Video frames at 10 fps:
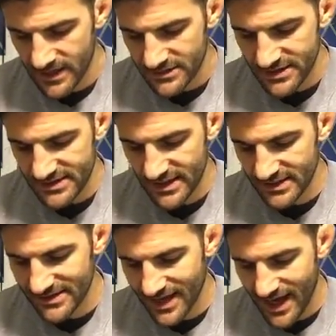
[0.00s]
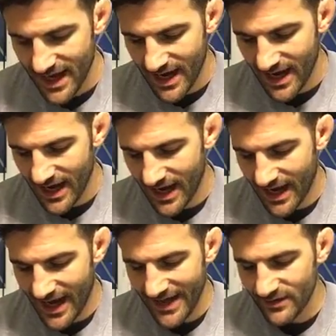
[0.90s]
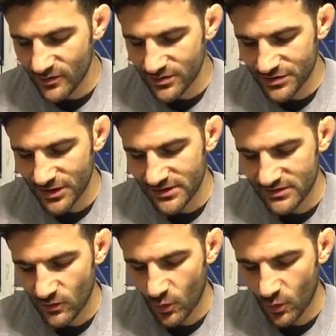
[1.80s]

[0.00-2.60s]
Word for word: She says, I don't just